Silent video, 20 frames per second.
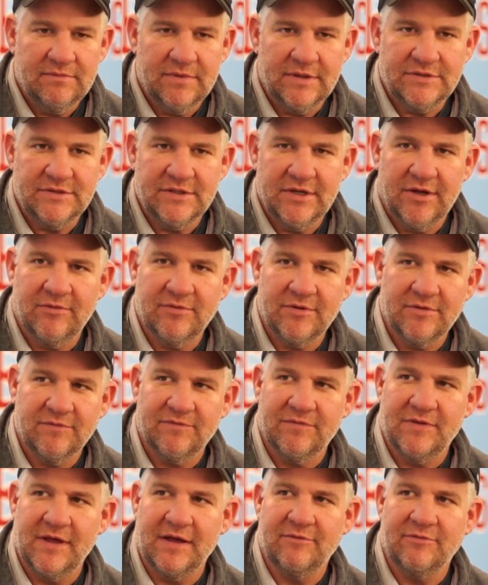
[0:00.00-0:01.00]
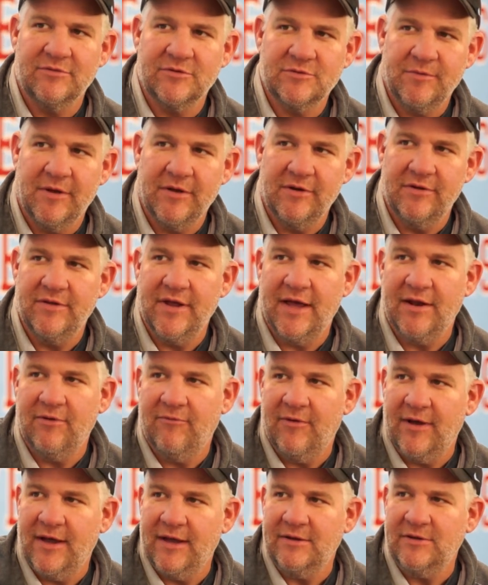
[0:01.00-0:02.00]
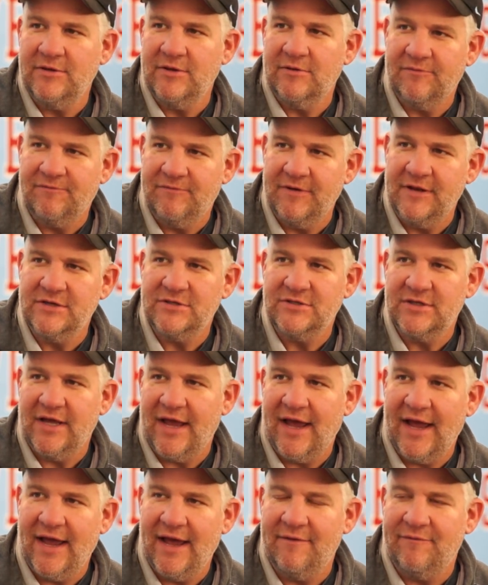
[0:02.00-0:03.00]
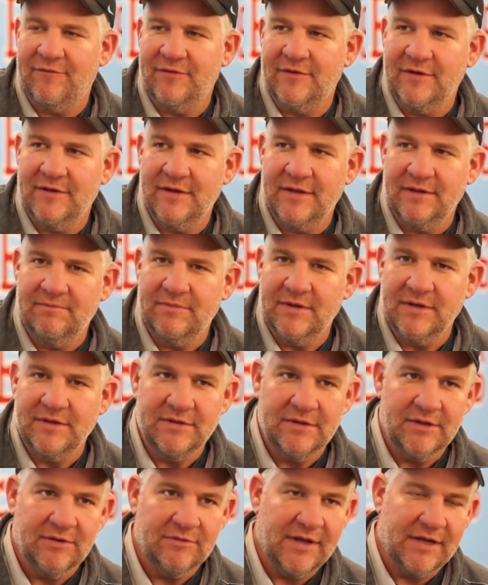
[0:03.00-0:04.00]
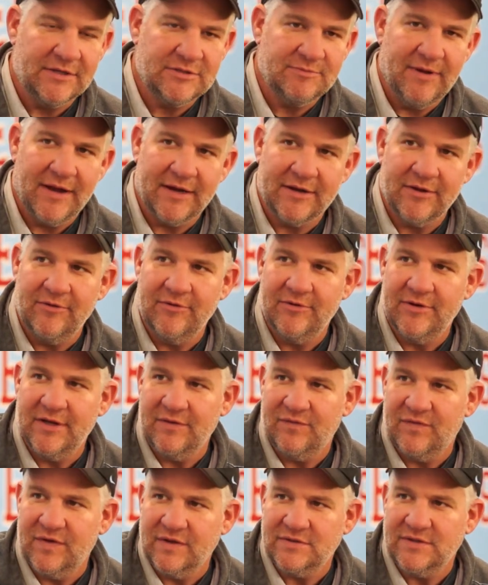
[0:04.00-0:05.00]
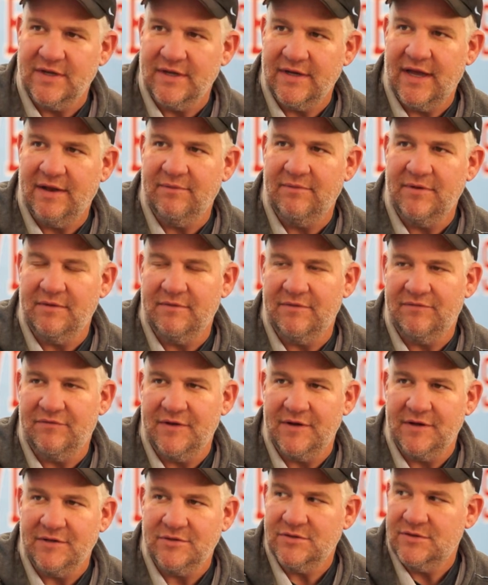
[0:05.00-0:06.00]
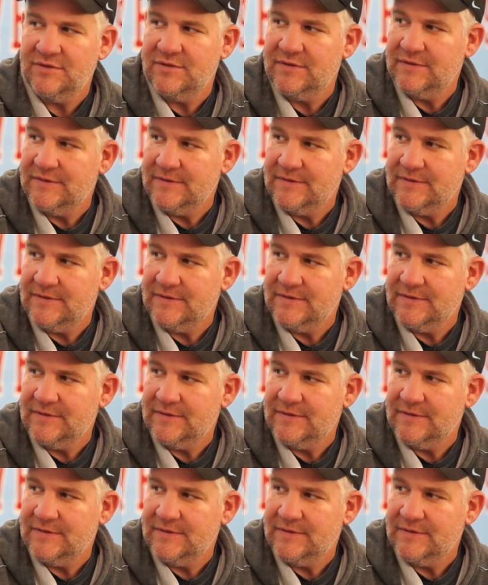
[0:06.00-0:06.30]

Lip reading: but you think we're sputtered that away, and finished the half, but now it's back on our defense, and they got to be able to finish.